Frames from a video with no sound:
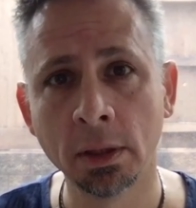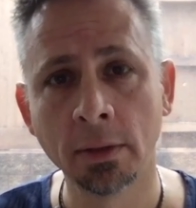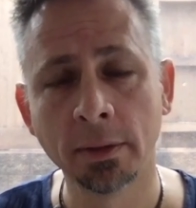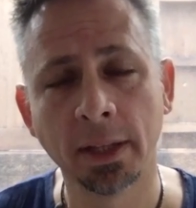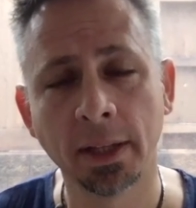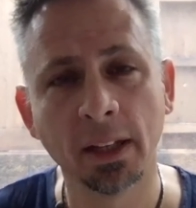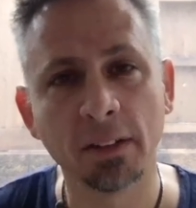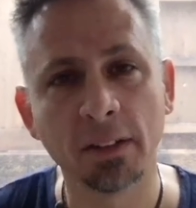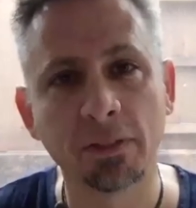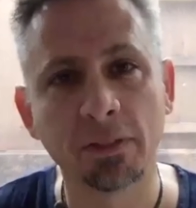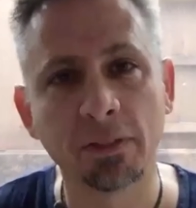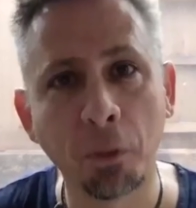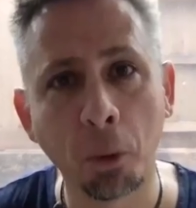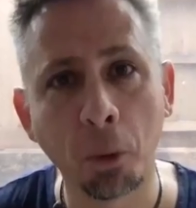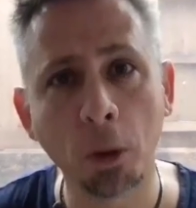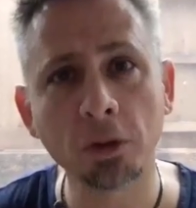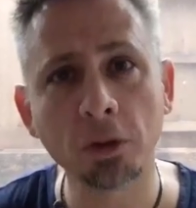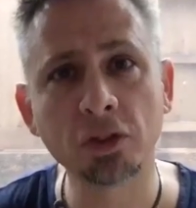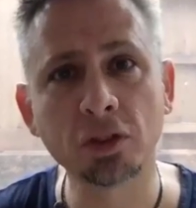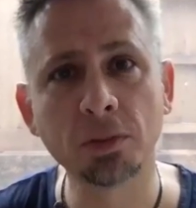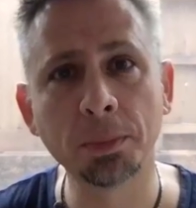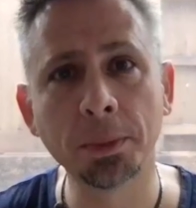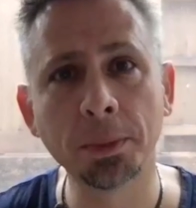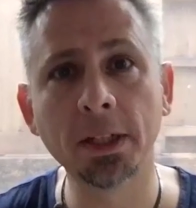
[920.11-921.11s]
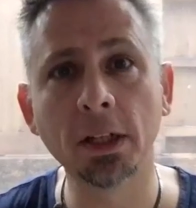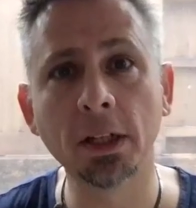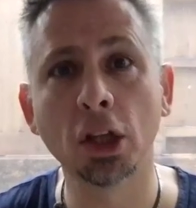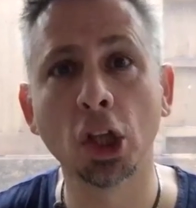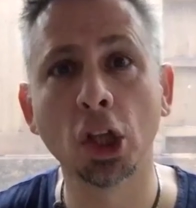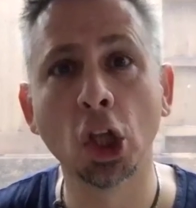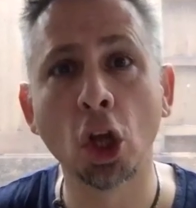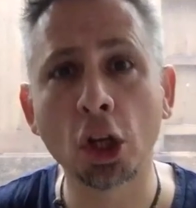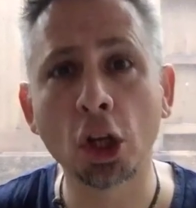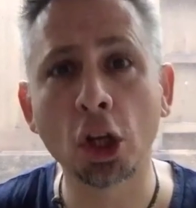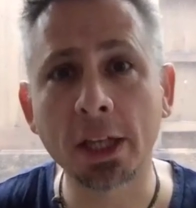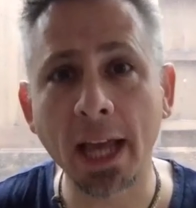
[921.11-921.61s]
that forced me to
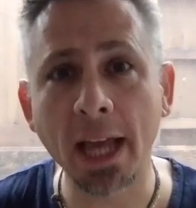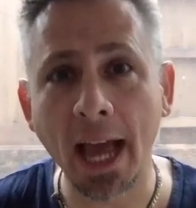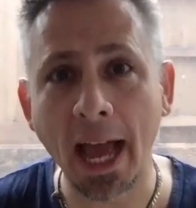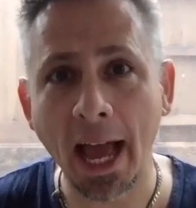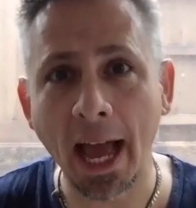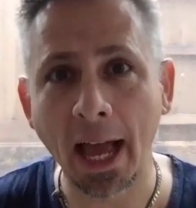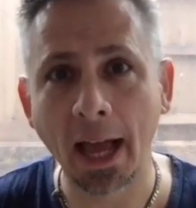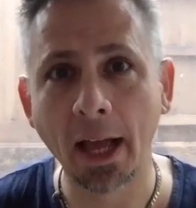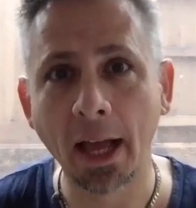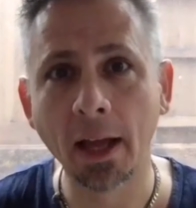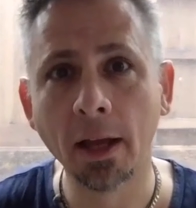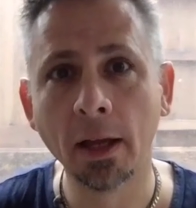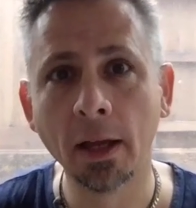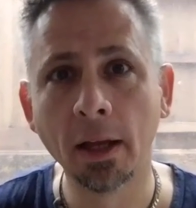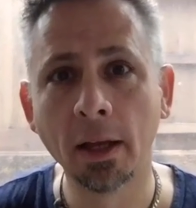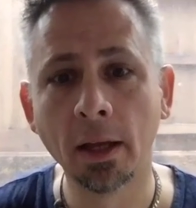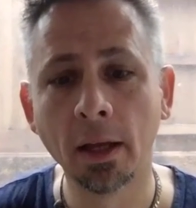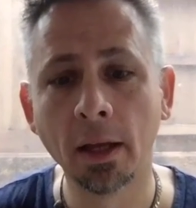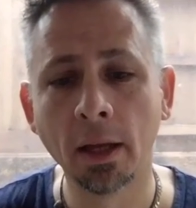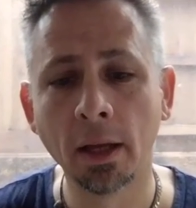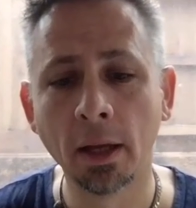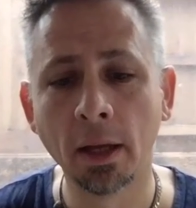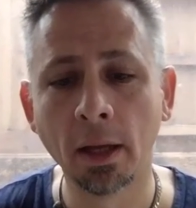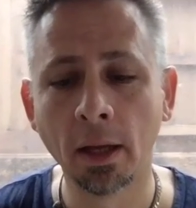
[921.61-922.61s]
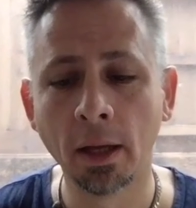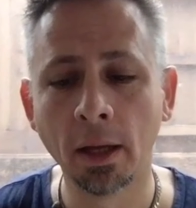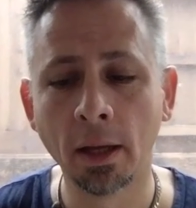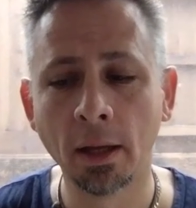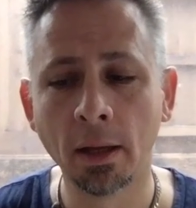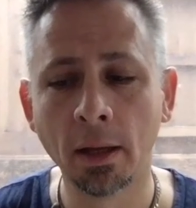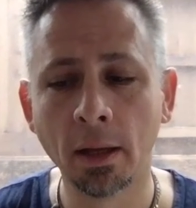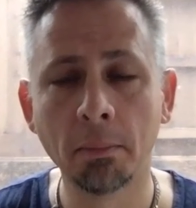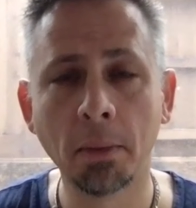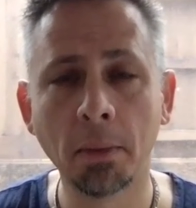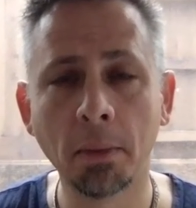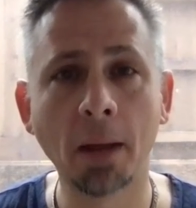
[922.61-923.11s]
look at
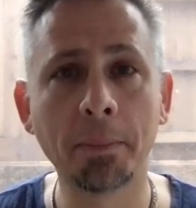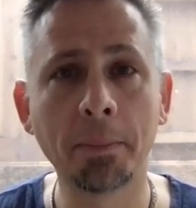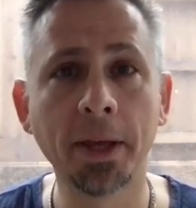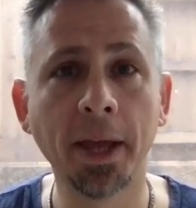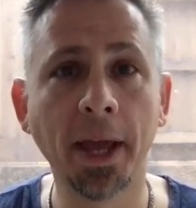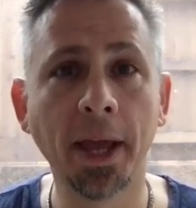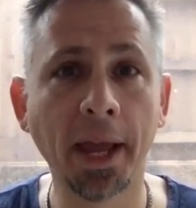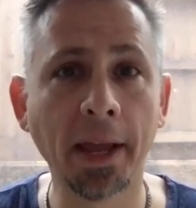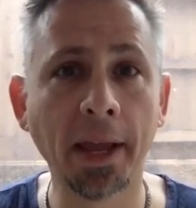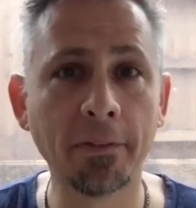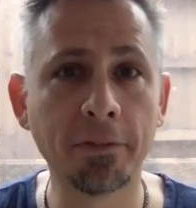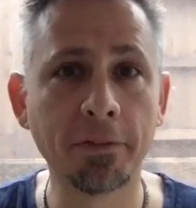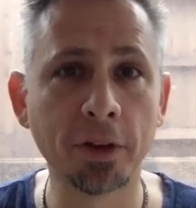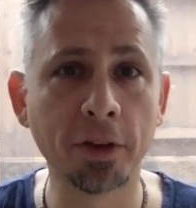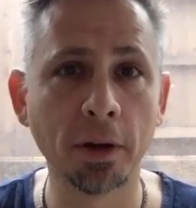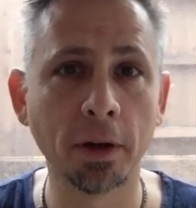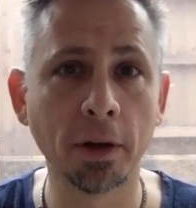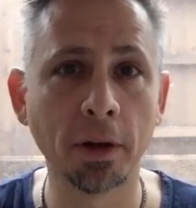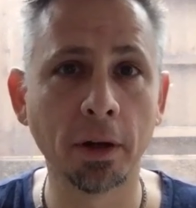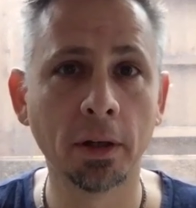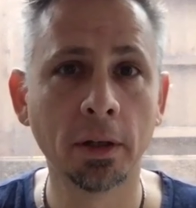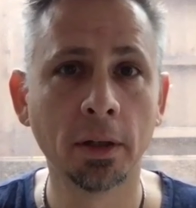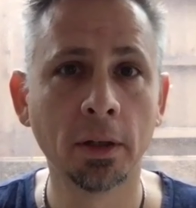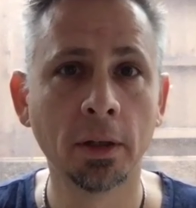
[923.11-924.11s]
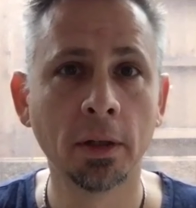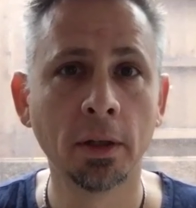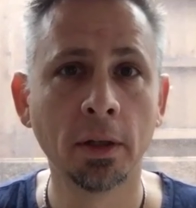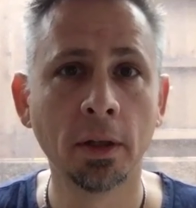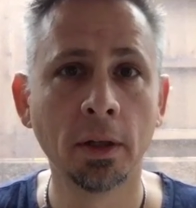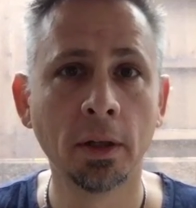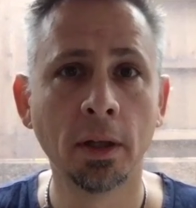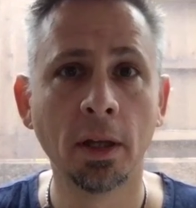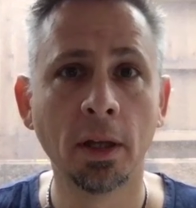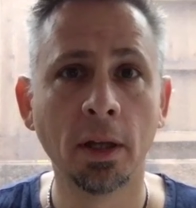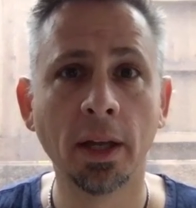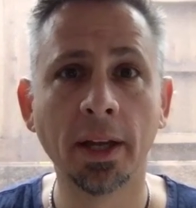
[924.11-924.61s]
my behavior
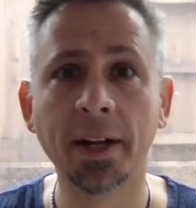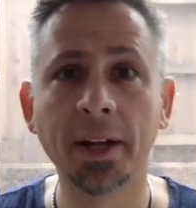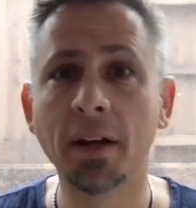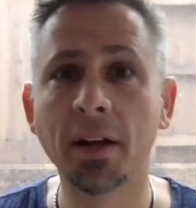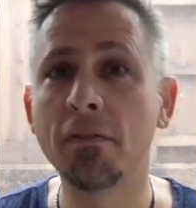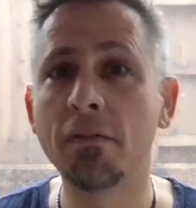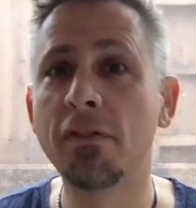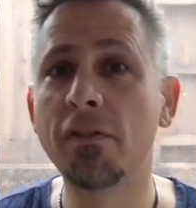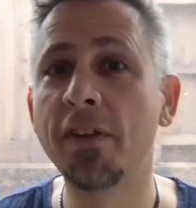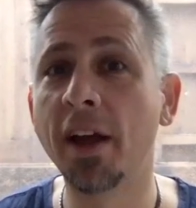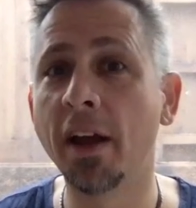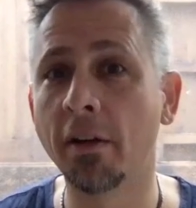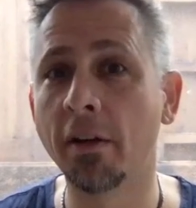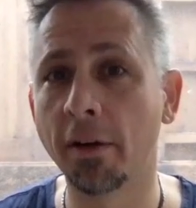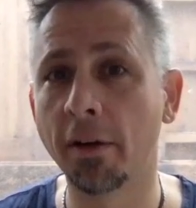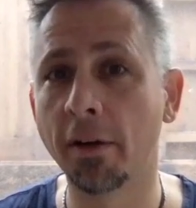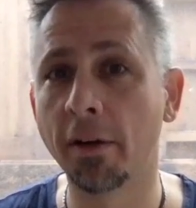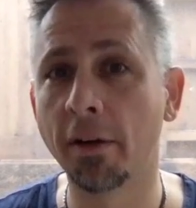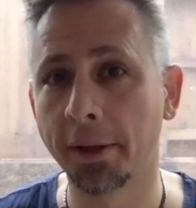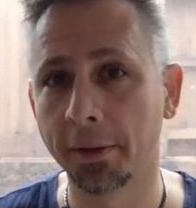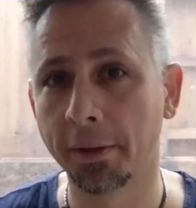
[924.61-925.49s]
in a very,